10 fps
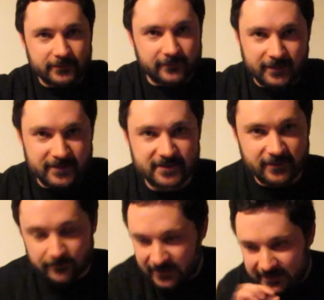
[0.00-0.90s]
Yeah. It's
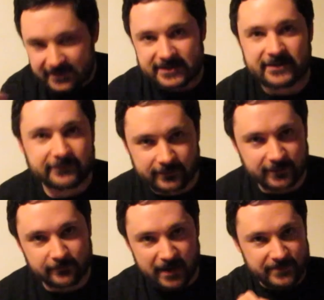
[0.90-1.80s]
completely
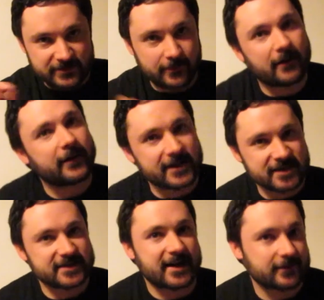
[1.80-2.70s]
different and maybe to a
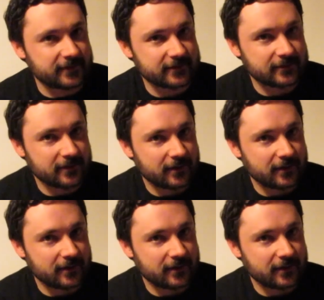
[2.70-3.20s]
higher standard.